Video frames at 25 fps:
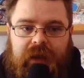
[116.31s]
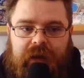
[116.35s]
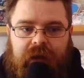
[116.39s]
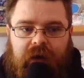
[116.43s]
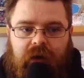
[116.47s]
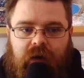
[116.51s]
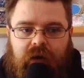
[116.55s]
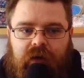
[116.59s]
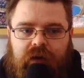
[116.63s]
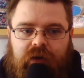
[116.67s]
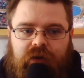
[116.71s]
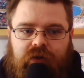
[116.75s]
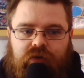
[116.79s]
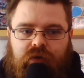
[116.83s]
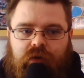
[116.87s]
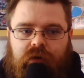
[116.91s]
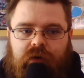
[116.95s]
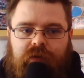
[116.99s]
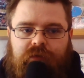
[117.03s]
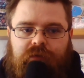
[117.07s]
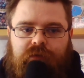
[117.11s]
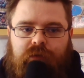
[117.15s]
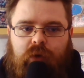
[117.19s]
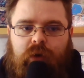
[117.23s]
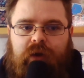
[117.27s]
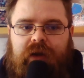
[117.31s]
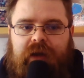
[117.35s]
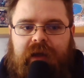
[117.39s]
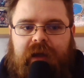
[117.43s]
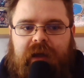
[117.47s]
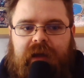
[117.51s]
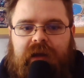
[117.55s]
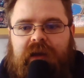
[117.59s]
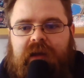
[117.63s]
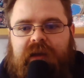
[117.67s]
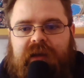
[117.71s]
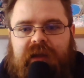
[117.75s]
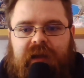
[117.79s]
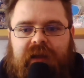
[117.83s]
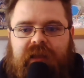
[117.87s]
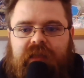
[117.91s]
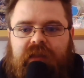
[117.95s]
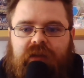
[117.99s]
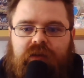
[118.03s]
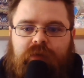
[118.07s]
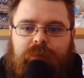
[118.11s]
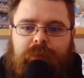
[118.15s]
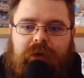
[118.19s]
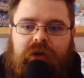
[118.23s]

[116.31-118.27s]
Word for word: Now, I'm going to try and avoid any deck that has